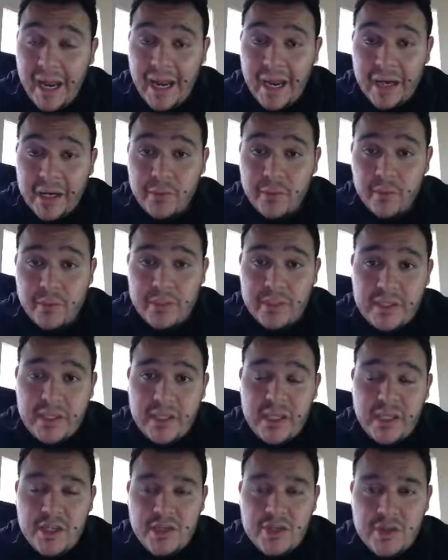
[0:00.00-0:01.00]
I
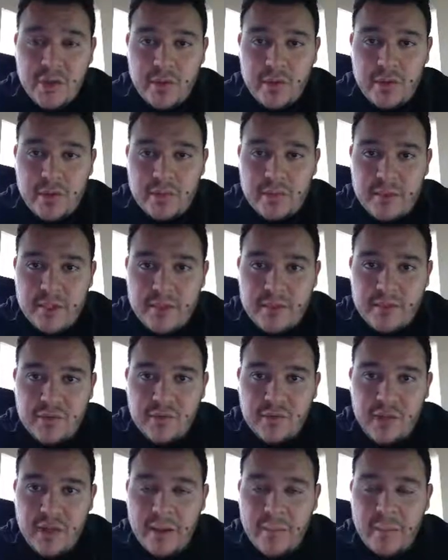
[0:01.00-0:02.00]
really enjoy that
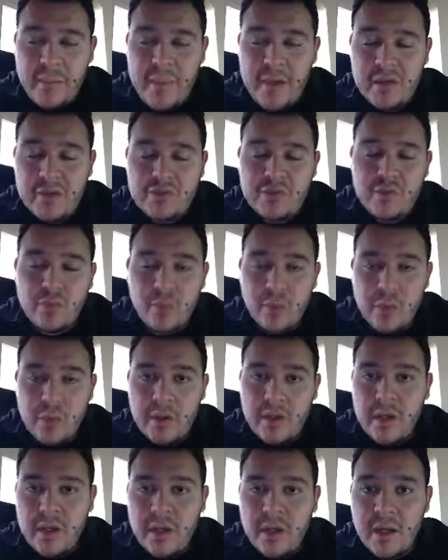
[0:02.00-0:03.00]
because it makes you
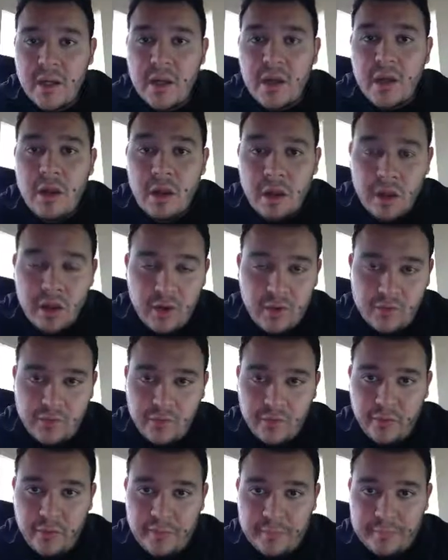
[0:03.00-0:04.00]
wanna look
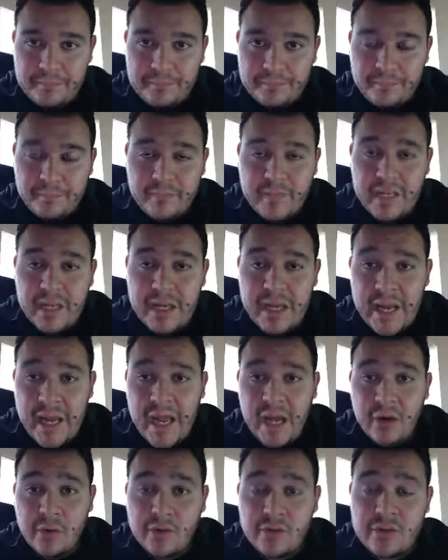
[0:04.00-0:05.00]
for them.
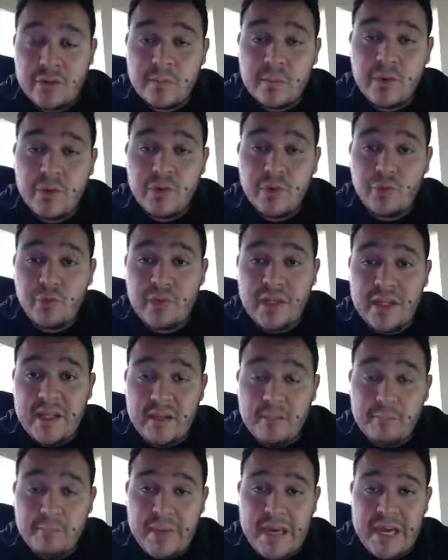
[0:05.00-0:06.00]
Now, some of those
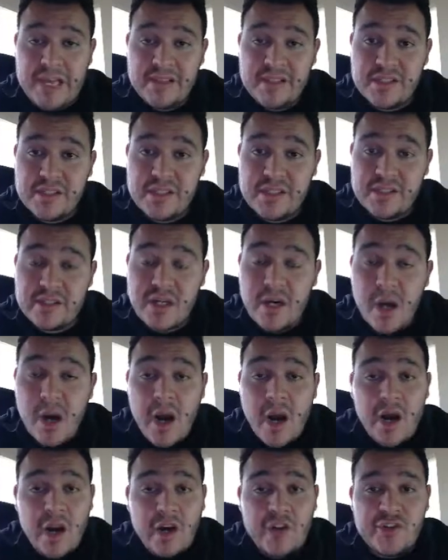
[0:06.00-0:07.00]
hidden passages
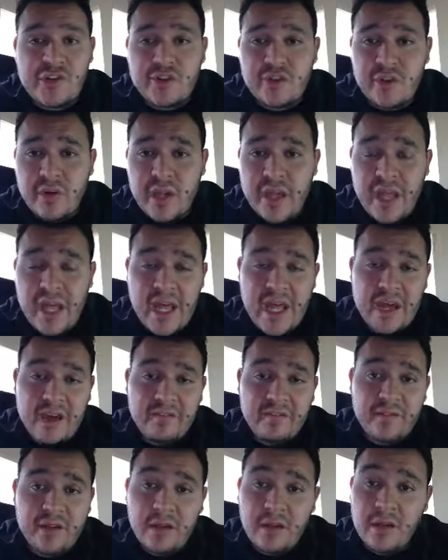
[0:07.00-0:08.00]
are just gonna
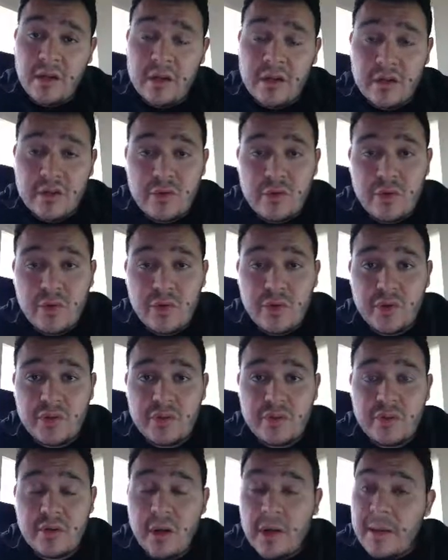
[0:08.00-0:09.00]
have a lot of
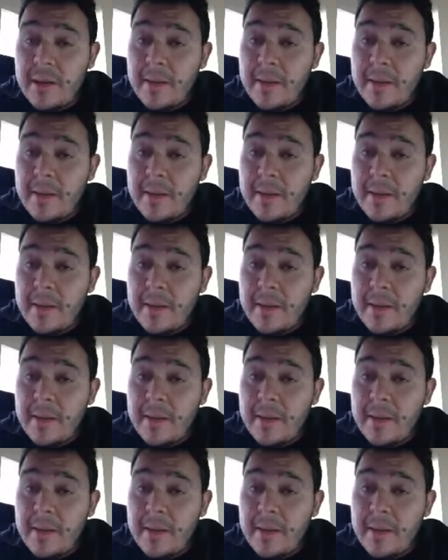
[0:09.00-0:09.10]
coins,